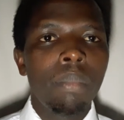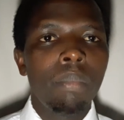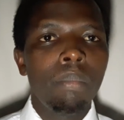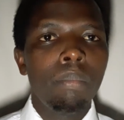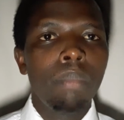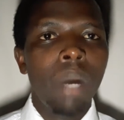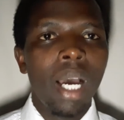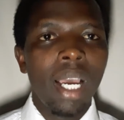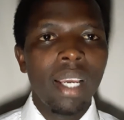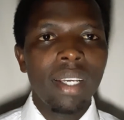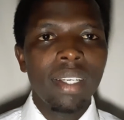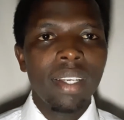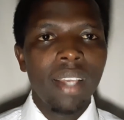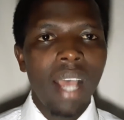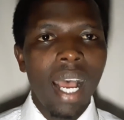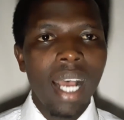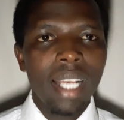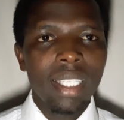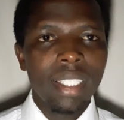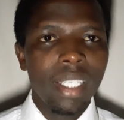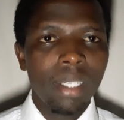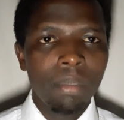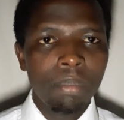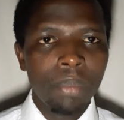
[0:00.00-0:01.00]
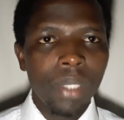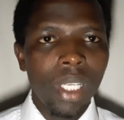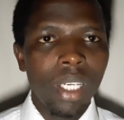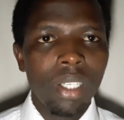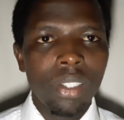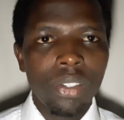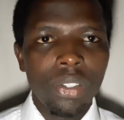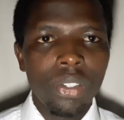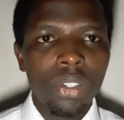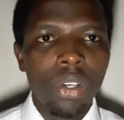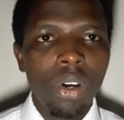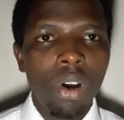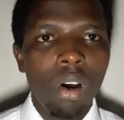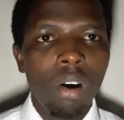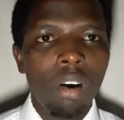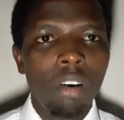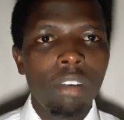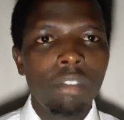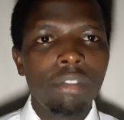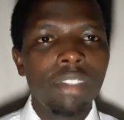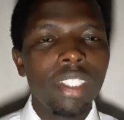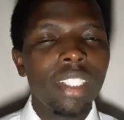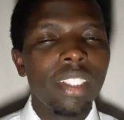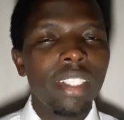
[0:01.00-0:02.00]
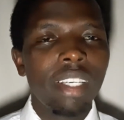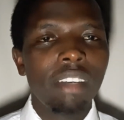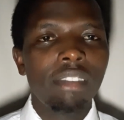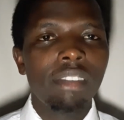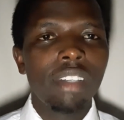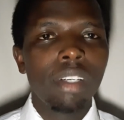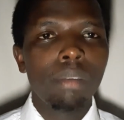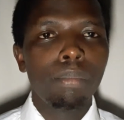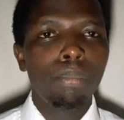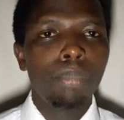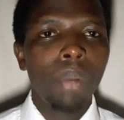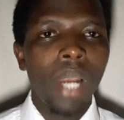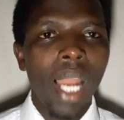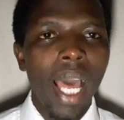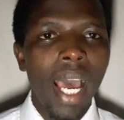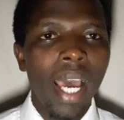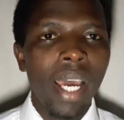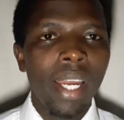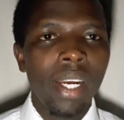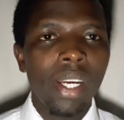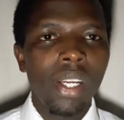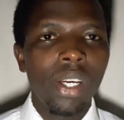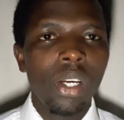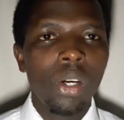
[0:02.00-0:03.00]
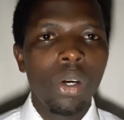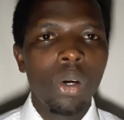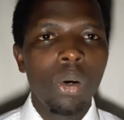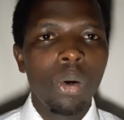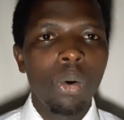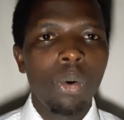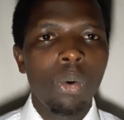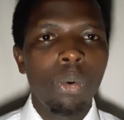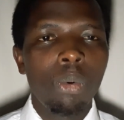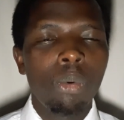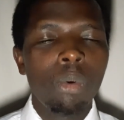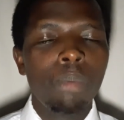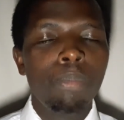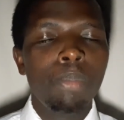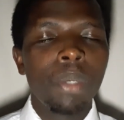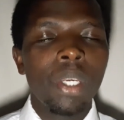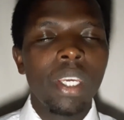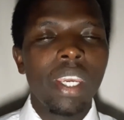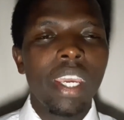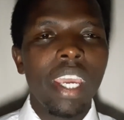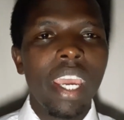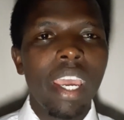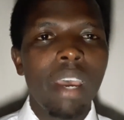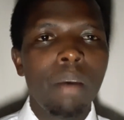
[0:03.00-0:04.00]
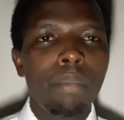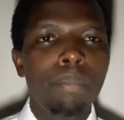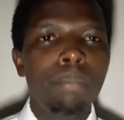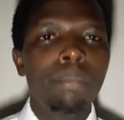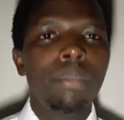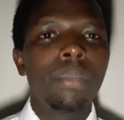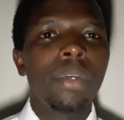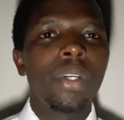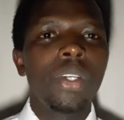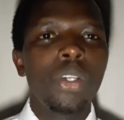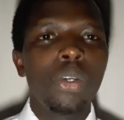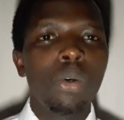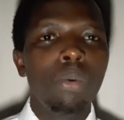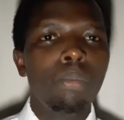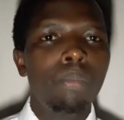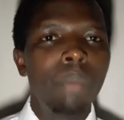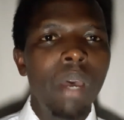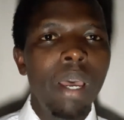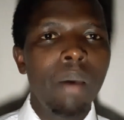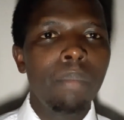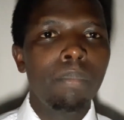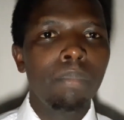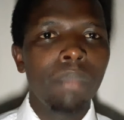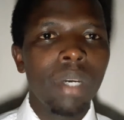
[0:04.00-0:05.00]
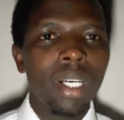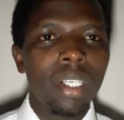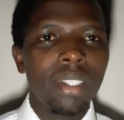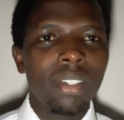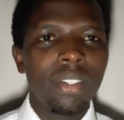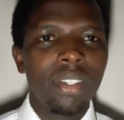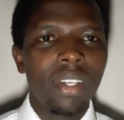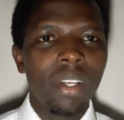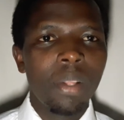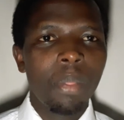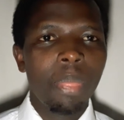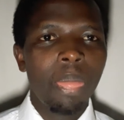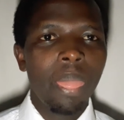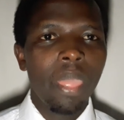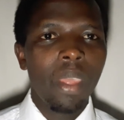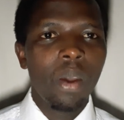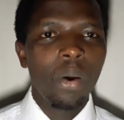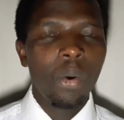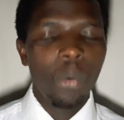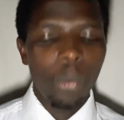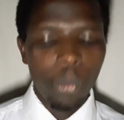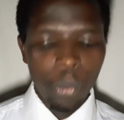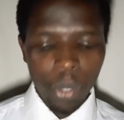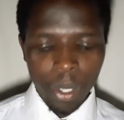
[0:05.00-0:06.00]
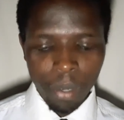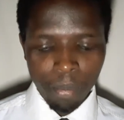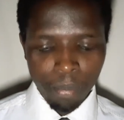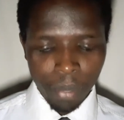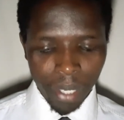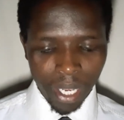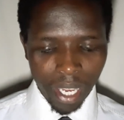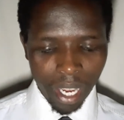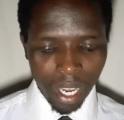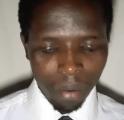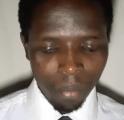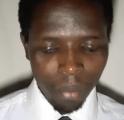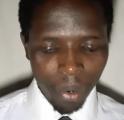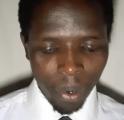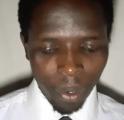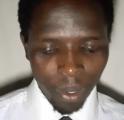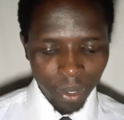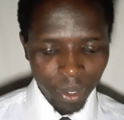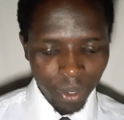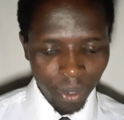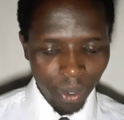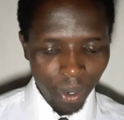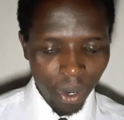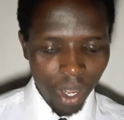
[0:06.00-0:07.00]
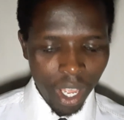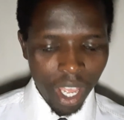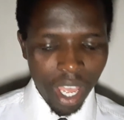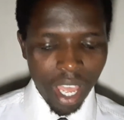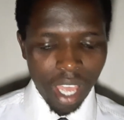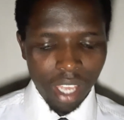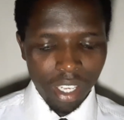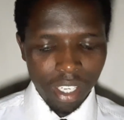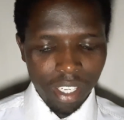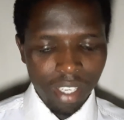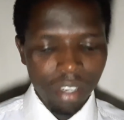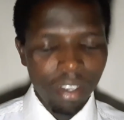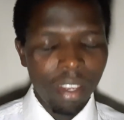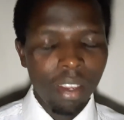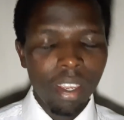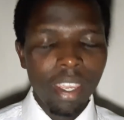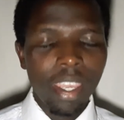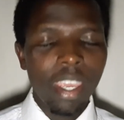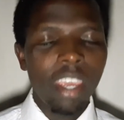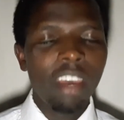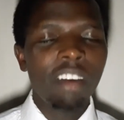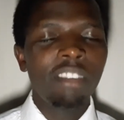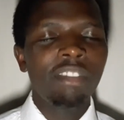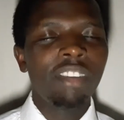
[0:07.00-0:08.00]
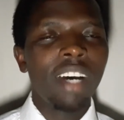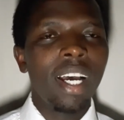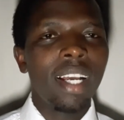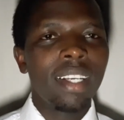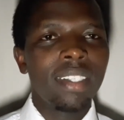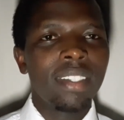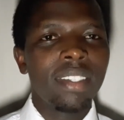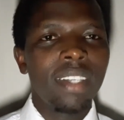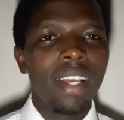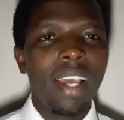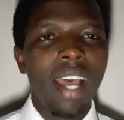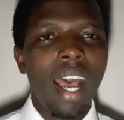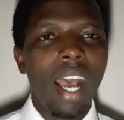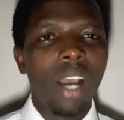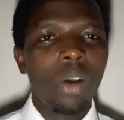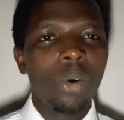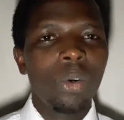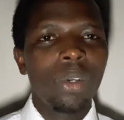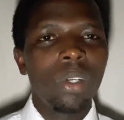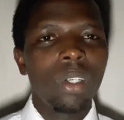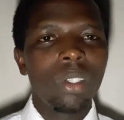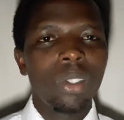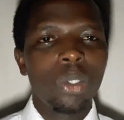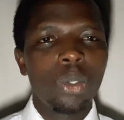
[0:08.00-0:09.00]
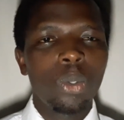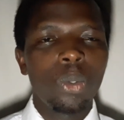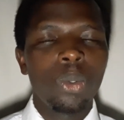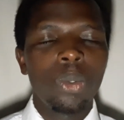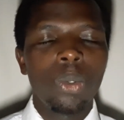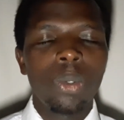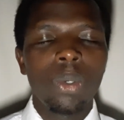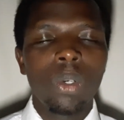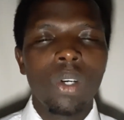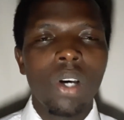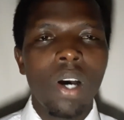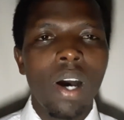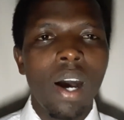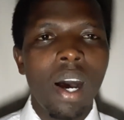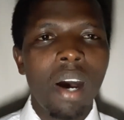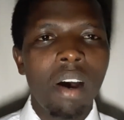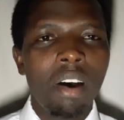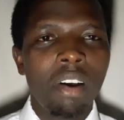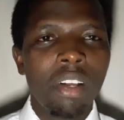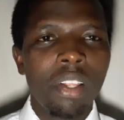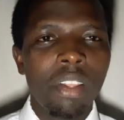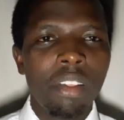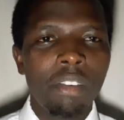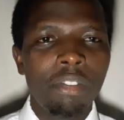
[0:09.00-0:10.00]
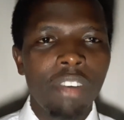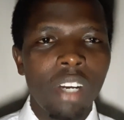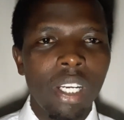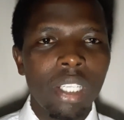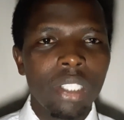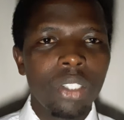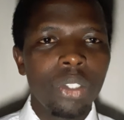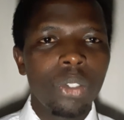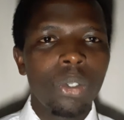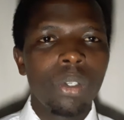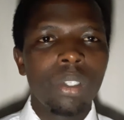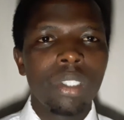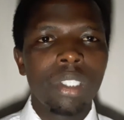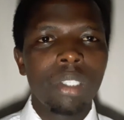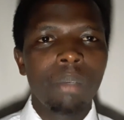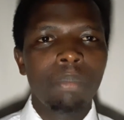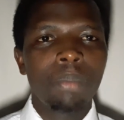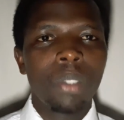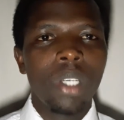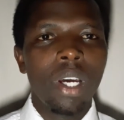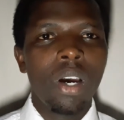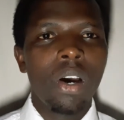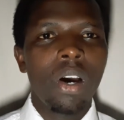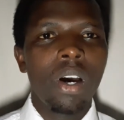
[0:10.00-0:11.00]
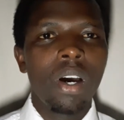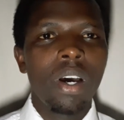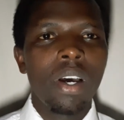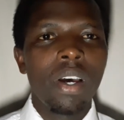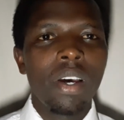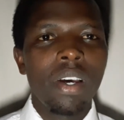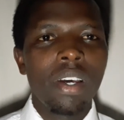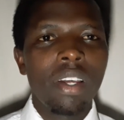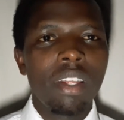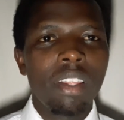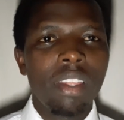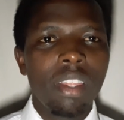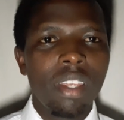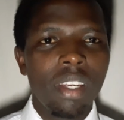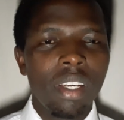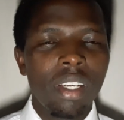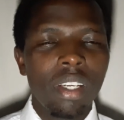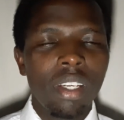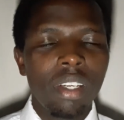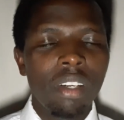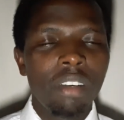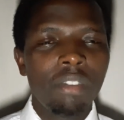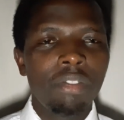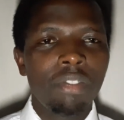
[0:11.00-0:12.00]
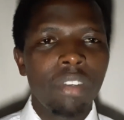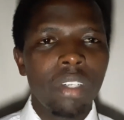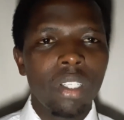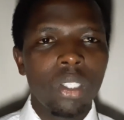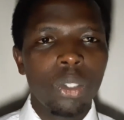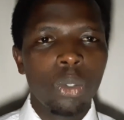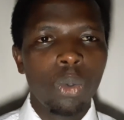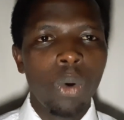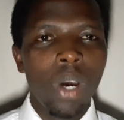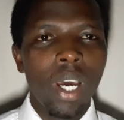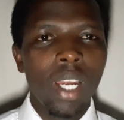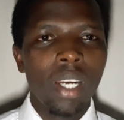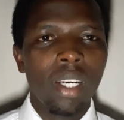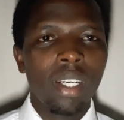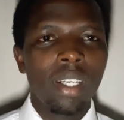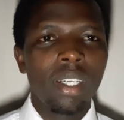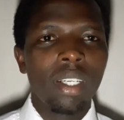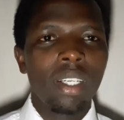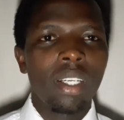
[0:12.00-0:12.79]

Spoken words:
by acceptance of his saving blood. We became new members. We became also, he gave us, according to the 1 John chapter 3, verse 1,